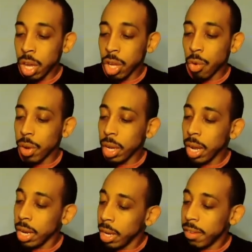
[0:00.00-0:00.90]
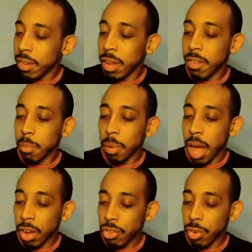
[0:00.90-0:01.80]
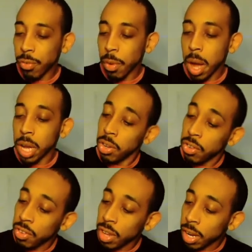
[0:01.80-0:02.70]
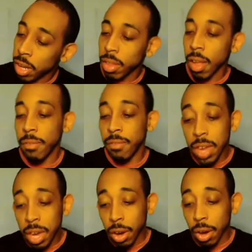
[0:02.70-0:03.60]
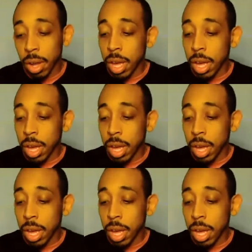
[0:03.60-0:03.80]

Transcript: Your relentlessness blocks you from understanding that fear